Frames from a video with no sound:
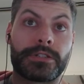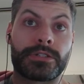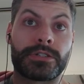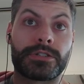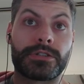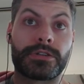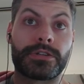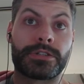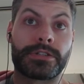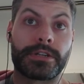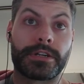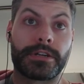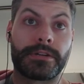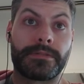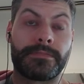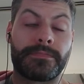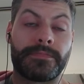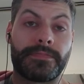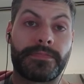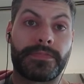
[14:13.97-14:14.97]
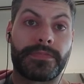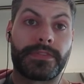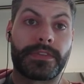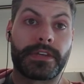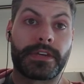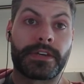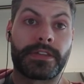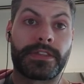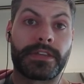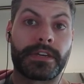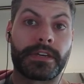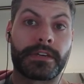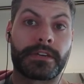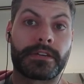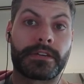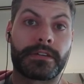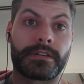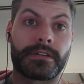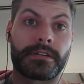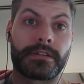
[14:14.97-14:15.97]
short term, I think
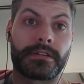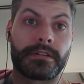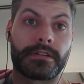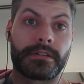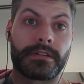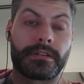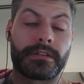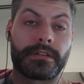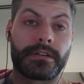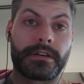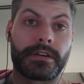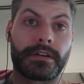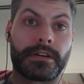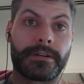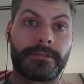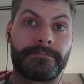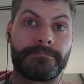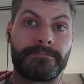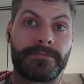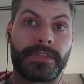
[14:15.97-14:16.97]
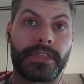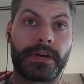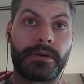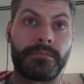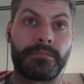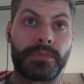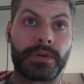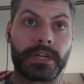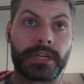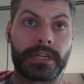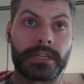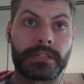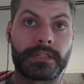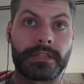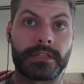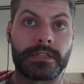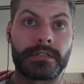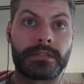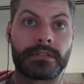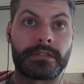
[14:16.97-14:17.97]
them bringing
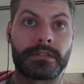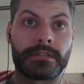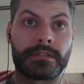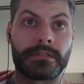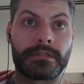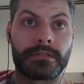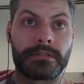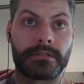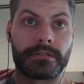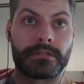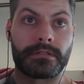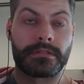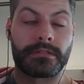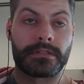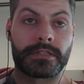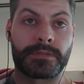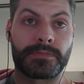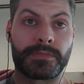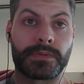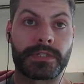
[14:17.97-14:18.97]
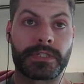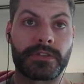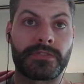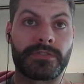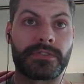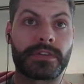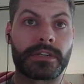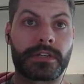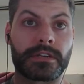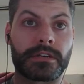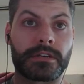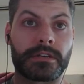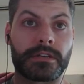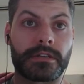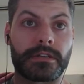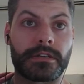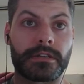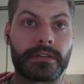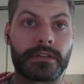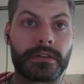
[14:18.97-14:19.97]
these specific
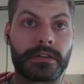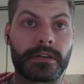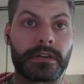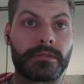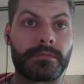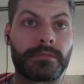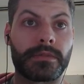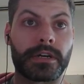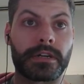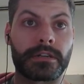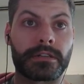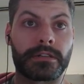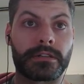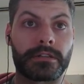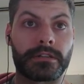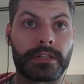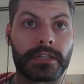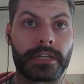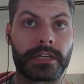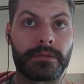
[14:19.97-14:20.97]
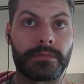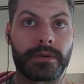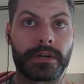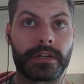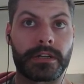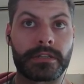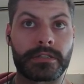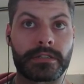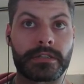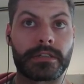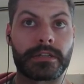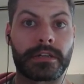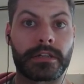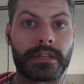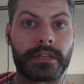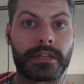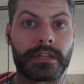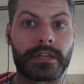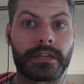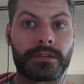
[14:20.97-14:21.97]
monoclonal antibodies to the
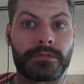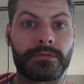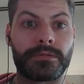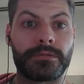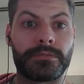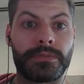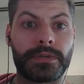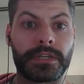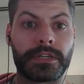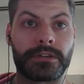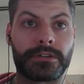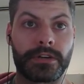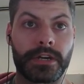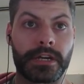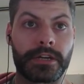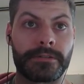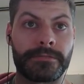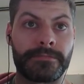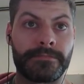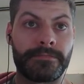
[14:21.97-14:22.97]
clinic would be great.